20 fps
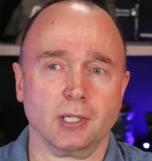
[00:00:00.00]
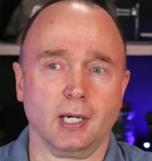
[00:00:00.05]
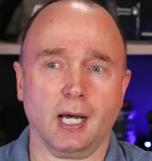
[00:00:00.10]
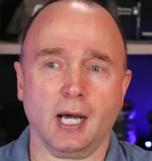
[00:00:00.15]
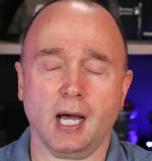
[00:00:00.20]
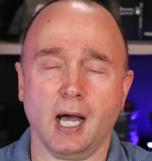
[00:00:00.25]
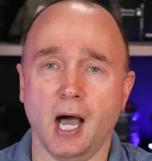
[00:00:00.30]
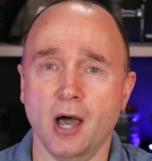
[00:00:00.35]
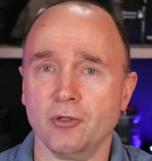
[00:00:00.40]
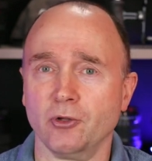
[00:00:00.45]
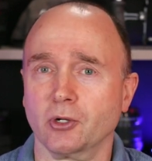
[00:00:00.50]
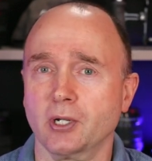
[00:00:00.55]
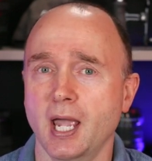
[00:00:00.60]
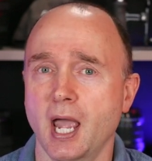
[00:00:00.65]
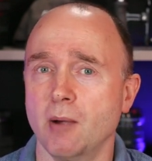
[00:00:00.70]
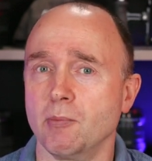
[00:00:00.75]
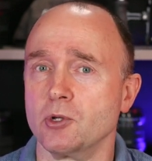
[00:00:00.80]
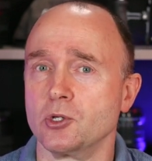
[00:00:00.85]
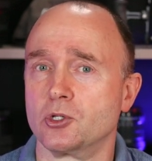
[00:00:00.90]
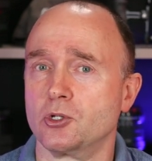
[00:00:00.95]
Other
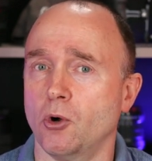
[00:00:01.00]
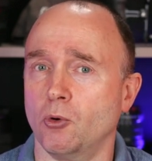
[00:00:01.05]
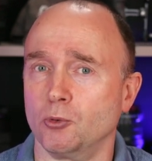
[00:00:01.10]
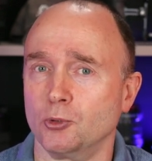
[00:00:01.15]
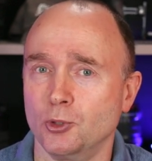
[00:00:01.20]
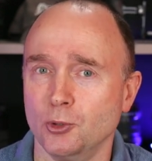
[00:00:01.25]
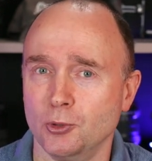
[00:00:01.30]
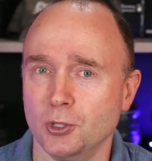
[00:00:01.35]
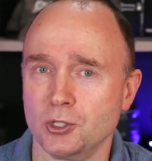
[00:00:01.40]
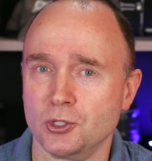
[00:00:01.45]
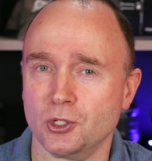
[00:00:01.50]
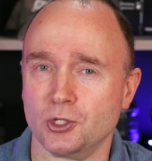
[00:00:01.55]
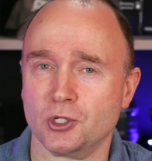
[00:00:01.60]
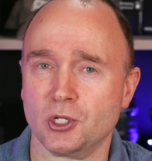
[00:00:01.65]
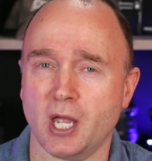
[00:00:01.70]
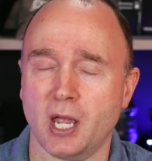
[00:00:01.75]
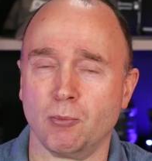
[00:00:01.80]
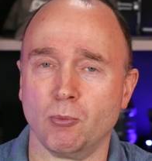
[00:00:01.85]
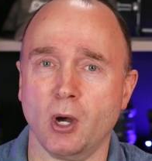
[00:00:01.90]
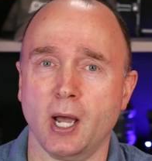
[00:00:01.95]
cameras don't do this the
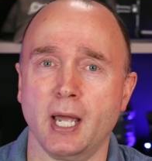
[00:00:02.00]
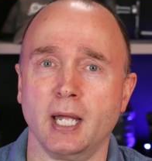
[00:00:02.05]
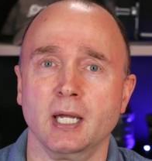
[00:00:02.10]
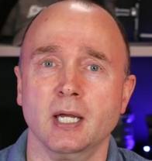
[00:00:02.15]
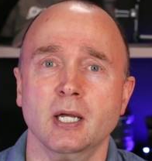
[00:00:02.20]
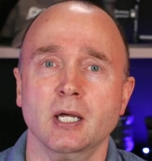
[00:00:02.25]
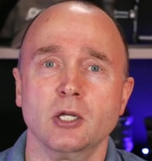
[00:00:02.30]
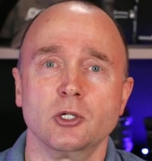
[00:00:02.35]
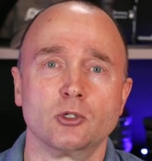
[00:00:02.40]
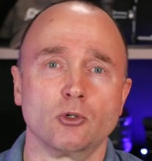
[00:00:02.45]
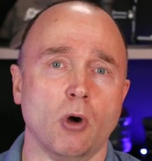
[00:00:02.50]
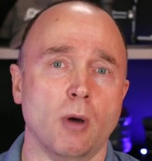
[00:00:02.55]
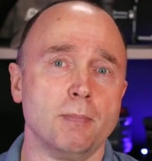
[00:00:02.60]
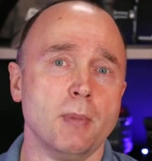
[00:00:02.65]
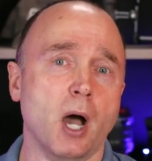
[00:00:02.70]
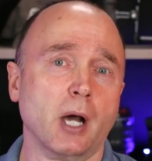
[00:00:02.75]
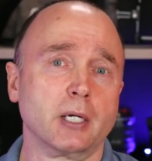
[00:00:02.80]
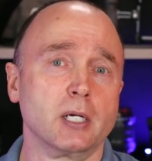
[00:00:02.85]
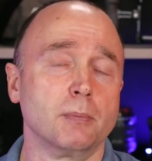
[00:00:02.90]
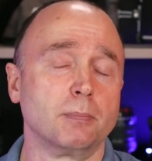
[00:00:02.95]
same way, so I'm
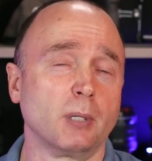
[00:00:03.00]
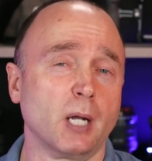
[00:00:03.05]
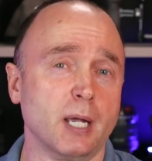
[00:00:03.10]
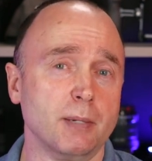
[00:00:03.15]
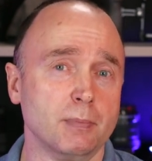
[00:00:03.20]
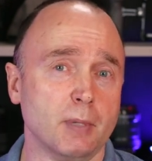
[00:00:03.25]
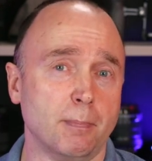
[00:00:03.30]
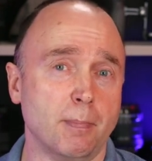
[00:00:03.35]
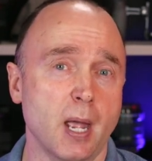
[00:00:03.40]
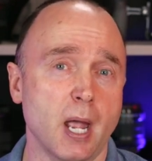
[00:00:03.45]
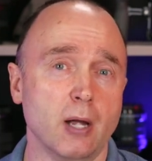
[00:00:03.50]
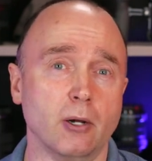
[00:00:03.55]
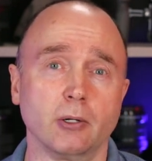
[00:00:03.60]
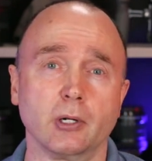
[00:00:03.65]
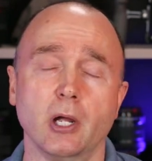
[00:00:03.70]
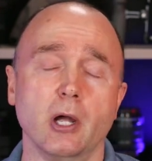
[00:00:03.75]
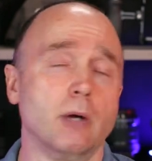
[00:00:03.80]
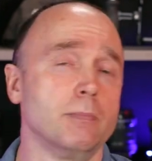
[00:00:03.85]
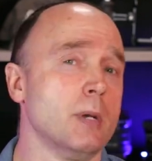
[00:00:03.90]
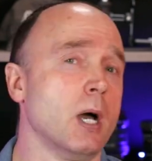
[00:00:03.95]
not going to blame the
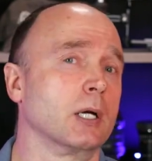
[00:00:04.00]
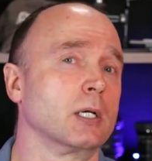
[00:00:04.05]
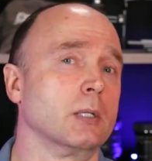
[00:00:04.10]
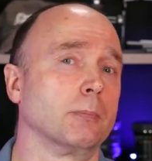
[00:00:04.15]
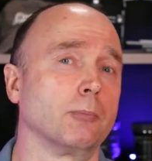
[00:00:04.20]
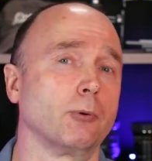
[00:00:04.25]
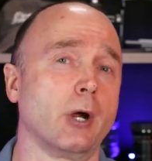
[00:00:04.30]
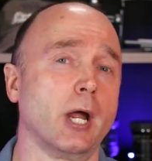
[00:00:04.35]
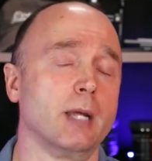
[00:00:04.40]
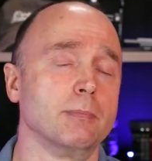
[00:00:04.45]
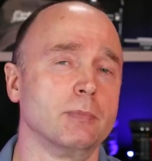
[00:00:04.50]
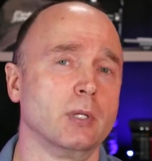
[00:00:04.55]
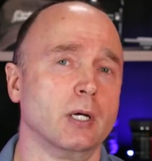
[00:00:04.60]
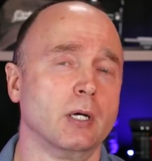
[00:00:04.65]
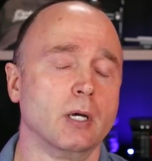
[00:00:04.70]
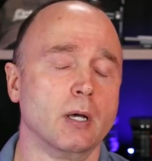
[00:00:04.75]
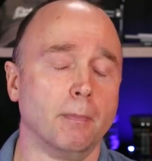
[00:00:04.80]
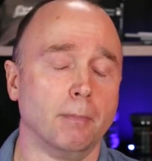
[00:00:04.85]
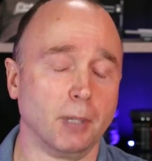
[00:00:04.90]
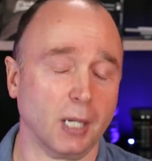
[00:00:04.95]
Pergear. I'm not going to
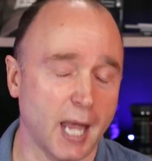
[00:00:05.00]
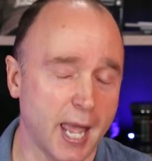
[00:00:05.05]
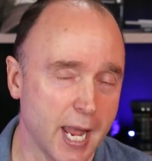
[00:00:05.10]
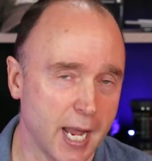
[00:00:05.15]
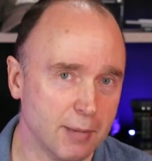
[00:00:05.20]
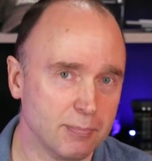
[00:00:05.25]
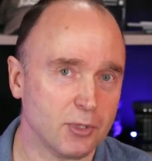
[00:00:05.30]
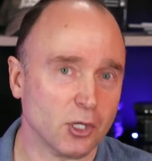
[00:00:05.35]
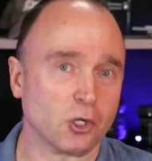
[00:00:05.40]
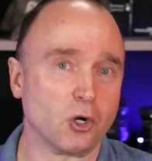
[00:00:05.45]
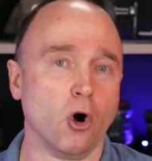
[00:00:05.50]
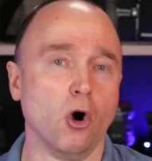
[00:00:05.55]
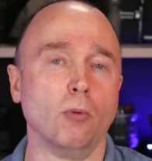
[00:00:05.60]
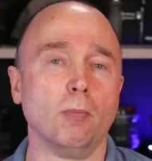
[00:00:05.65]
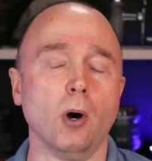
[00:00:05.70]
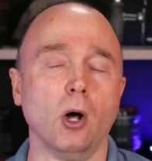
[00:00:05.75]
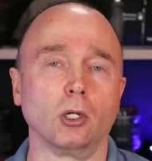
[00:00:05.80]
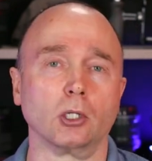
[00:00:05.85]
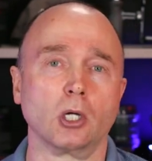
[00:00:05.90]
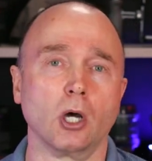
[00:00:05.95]
blame the
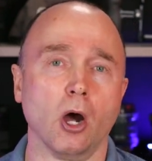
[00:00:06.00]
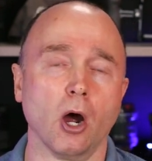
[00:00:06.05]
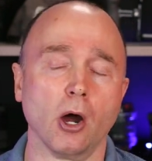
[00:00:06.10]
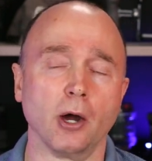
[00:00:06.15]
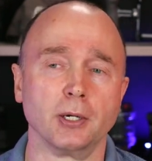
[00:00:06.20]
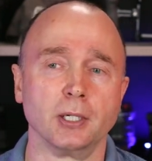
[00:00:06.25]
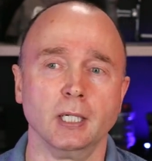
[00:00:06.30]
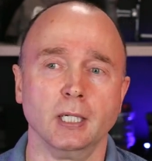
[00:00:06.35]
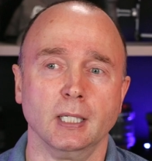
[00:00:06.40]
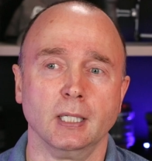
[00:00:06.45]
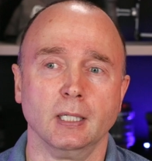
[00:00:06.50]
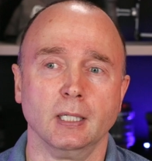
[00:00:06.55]
Cobalt card.